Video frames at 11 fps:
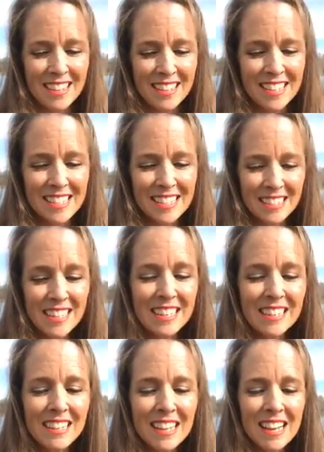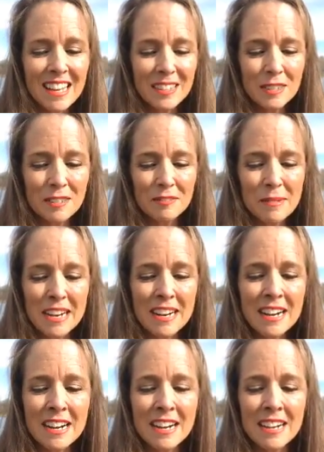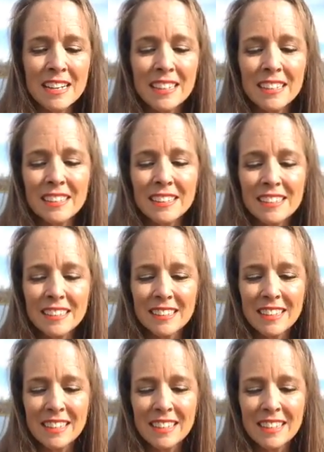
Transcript: This little light of mine,